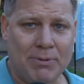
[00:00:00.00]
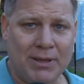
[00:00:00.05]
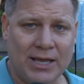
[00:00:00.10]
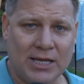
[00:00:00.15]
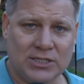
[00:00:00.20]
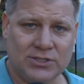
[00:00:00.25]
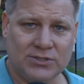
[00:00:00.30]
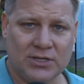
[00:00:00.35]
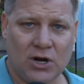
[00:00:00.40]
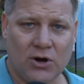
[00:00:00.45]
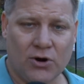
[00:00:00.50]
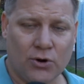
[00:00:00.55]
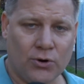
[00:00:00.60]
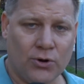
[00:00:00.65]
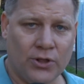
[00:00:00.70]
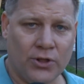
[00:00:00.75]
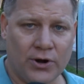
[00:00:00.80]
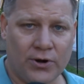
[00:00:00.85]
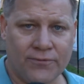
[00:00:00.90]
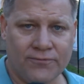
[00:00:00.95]
because of
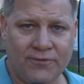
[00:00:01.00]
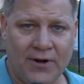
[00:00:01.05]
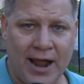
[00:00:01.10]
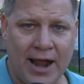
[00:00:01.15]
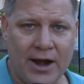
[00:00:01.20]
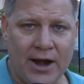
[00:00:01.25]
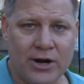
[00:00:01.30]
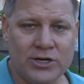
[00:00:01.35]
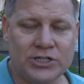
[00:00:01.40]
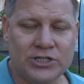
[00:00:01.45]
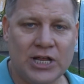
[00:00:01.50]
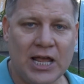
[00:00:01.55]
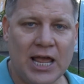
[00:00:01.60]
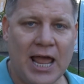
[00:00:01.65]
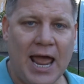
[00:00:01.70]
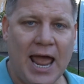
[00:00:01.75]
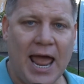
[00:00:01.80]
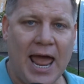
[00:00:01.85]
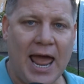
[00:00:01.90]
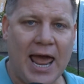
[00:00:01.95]
earlier fires,
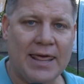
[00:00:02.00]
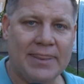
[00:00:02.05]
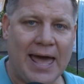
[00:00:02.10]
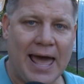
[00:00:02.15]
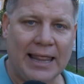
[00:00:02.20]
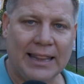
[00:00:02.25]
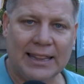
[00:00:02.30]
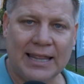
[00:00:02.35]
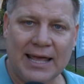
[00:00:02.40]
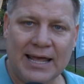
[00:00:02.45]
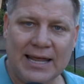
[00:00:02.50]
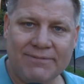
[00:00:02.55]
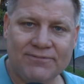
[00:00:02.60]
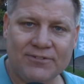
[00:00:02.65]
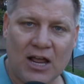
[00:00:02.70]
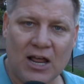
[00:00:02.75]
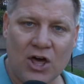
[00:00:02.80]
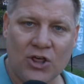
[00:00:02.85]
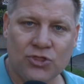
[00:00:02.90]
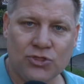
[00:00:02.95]
and that
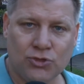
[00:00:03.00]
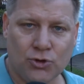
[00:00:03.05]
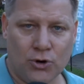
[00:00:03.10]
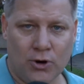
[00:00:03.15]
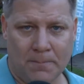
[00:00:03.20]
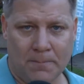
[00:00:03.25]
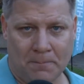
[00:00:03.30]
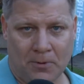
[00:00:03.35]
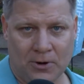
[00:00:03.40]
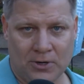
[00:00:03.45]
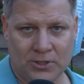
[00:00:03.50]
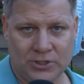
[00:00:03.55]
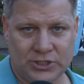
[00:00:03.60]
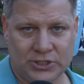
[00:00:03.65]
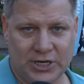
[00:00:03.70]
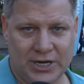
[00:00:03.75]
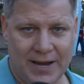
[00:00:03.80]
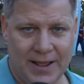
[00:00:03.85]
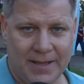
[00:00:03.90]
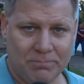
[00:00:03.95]
left a third
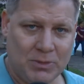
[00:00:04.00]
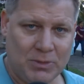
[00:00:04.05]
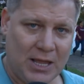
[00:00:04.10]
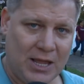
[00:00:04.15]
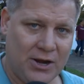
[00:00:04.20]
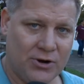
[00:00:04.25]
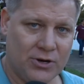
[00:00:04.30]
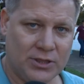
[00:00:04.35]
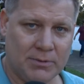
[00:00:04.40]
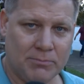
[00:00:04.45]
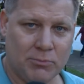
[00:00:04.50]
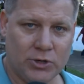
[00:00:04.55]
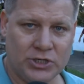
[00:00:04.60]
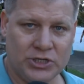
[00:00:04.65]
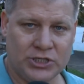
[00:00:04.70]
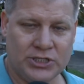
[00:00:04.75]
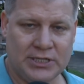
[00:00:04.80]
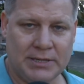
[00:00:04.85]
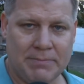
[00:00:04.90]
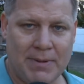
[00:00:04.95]
person here at the
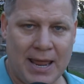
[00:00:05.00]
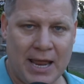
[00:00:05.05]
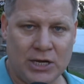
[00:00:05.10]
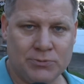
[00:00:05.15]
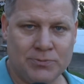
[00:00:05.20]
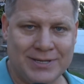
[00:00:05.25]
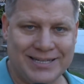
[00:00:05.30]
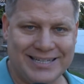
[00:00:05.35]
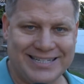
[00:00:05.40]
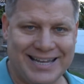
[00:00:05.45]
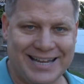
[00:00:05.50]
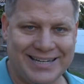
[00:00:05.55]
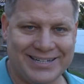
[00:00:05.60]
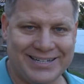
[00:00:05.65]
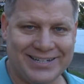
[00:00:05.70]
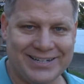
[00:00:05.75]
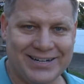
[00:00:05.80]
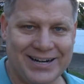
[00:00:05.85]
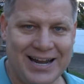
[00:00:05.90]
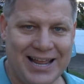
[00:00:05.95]
Emergency Management
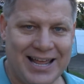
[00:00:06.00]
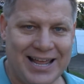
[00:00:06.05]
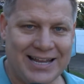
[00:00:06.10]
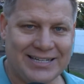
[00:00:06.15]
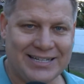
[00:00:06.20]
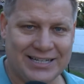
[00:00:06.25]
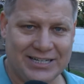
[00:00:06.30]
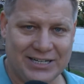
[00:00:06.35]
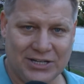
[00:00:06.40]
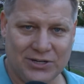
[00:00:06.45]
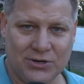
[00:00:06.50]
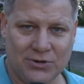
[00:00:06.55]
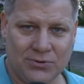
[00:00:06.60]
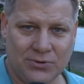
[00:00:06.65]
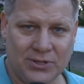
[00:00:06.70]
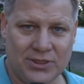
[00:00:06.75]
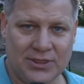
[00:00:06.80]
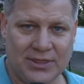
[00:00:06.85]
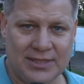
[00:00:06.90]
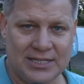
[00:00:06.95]
Center to deal
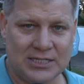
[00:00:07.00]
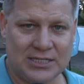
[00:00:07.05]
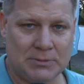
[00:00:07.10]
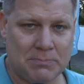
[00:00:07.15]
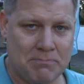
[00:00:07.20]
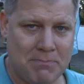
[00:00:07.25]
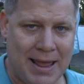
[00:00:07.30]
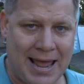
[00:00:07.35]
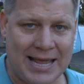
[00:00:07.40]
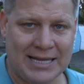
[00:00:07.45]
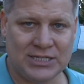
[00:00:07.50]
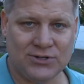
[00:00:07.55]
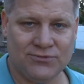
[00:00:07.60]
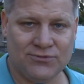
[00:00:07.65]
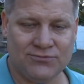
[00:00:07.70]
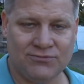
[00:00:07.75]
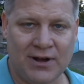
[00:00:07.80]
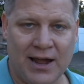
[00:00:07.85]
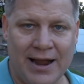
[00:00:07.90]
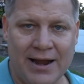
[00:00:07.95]
with this
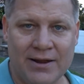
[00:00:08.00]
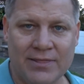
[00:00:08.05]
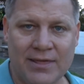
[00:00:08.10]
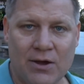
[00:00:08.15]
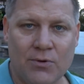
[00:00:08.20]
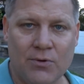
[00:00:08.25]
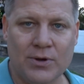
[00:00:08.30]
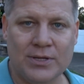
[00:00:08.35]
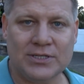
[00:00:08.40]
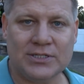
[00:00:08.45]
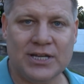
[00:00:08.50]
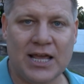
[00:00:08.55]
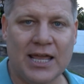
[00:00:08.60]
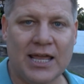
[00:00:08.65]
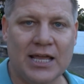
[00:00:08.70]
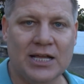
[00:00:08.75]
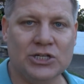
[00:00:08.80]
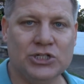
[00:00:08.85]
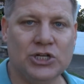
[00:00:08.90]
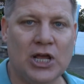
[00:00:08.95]
massive fire that was
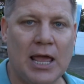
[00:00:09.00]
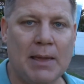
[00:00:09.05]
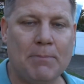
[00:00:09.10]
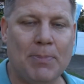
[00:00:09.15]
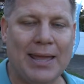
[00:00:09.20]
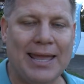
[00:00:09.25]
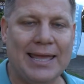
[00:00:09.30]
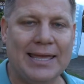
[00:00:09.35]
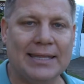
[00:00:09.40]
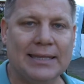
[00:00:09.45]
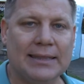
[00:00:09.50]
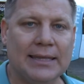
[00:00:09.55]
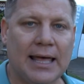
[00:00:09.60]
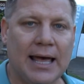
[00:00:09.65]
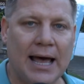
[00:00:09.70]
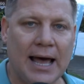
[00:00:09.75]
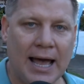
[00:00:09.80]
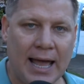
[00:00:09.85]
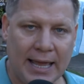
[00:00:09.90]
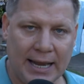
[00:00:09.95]
taking shape in
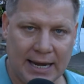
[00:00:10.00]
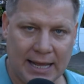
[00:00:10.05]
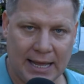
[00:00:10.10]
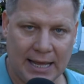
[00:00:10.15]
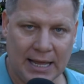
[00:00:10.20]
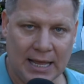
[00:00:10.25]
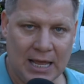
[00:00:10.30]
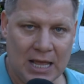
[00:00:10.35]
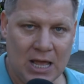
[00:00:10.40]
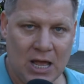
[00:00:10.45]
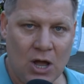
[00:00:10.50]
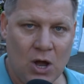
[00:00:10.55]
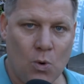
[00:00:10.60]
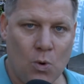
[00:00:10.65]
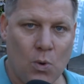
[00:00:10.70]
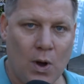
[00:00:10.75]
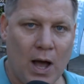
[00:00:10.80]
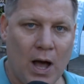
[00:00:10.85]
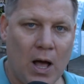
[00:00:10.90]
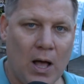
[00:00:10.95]
Lahaina.
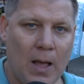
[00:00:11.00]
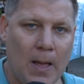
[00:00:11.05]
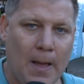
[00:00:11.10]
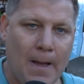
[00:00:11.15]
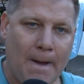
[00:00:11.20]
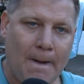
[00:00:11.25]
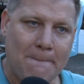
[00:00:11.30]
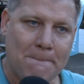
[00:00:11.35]
Well,